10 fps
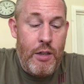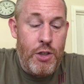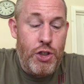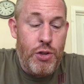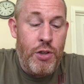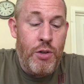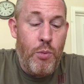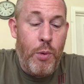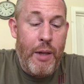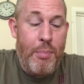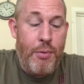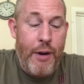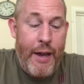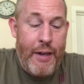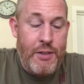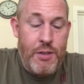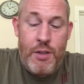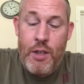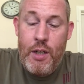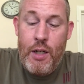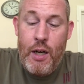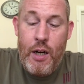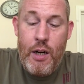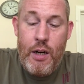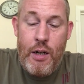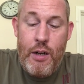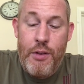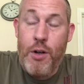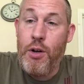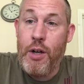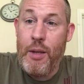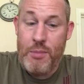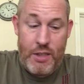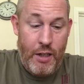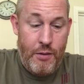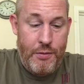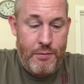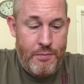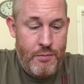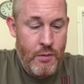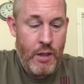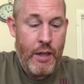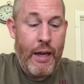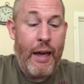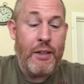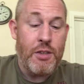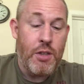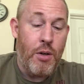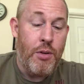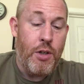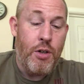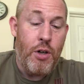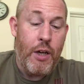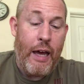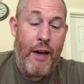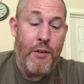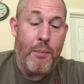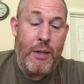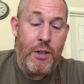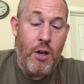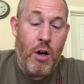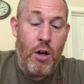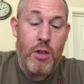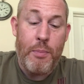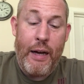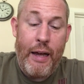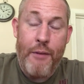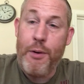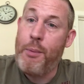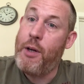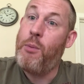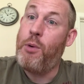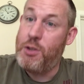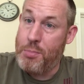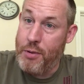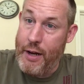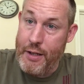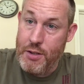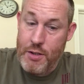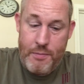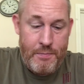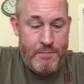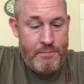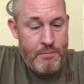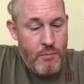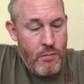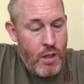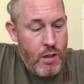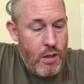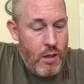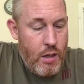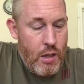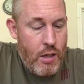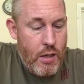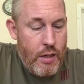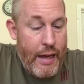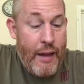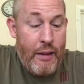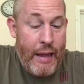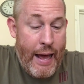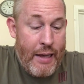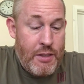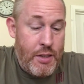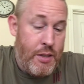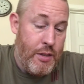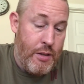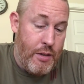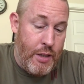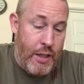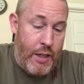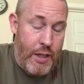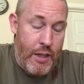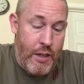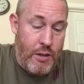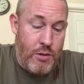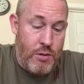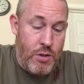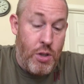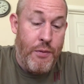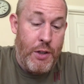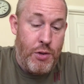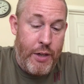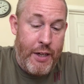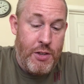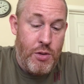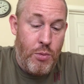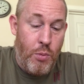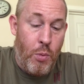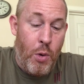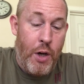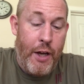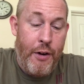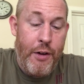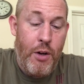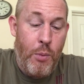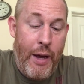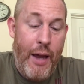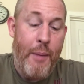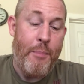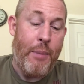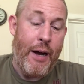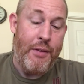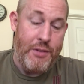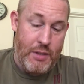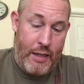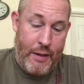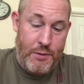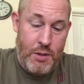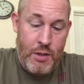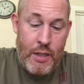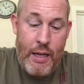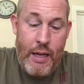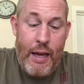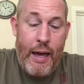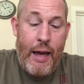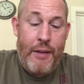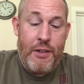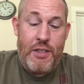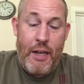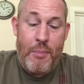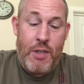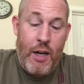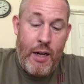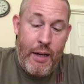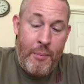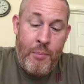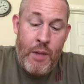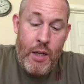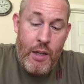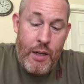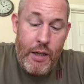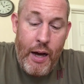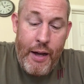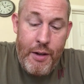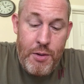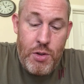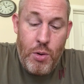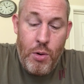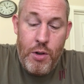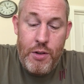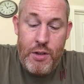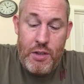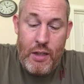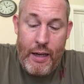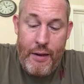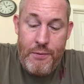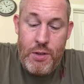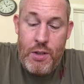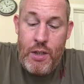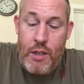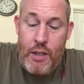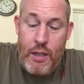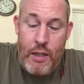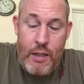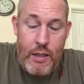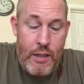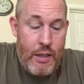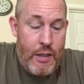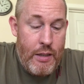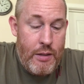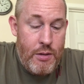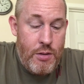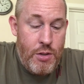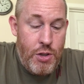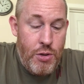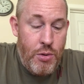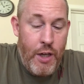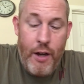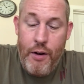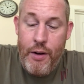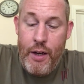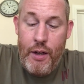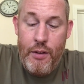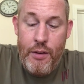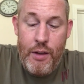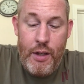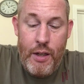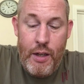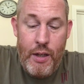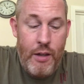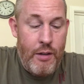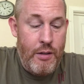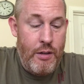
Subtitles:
Shouldn't we praise the cook himself?" And so the cook, having been called by everyone, was praised. At last, the serving trays were carried away by the slaves. At the same time, Gaius ordered the slaves to carry the